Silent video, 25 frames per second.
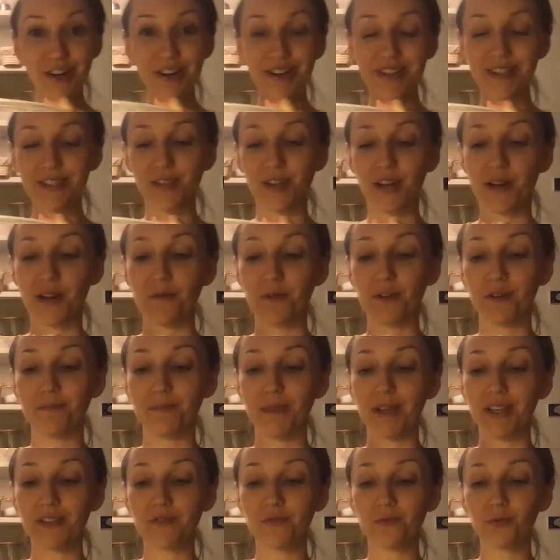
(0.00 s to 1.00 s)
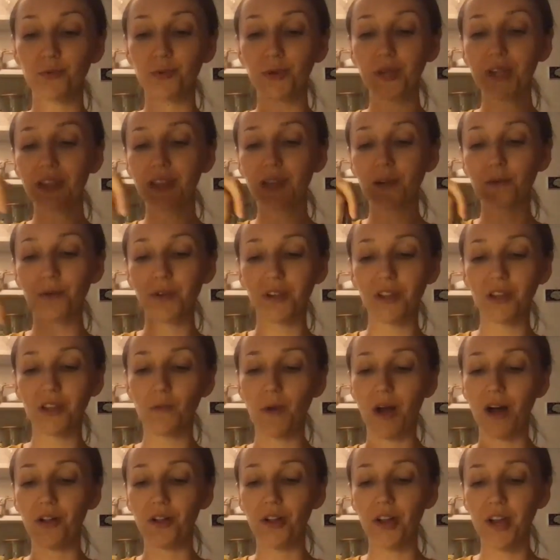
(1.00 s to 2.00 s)
is that it would mix really, really
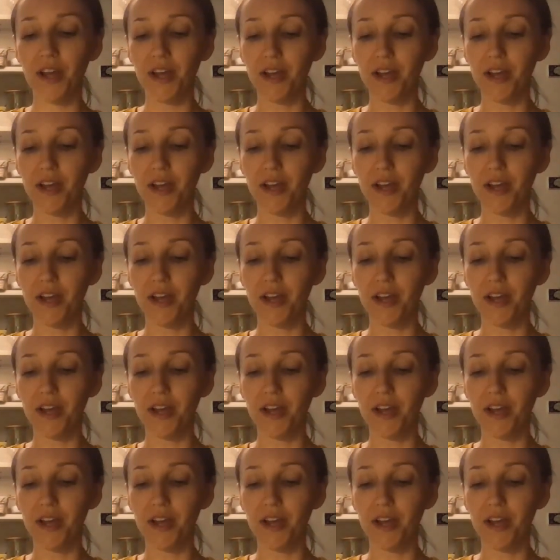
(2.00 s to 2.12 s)
well.